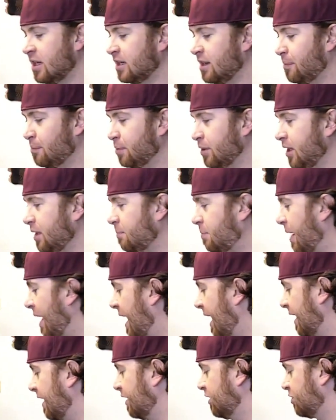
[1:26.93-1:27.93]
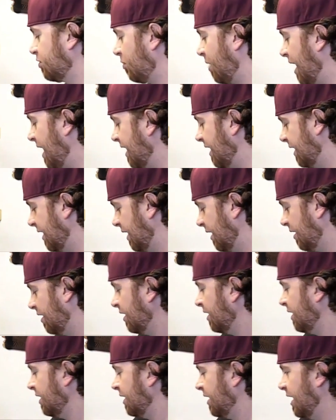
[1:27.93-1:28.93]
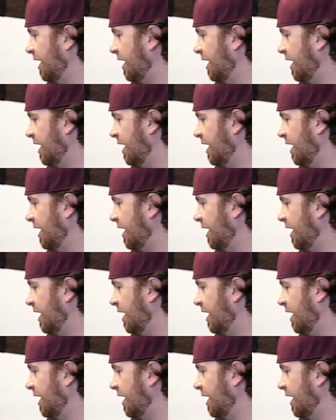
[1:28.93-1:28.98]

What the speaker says: Complete package right here.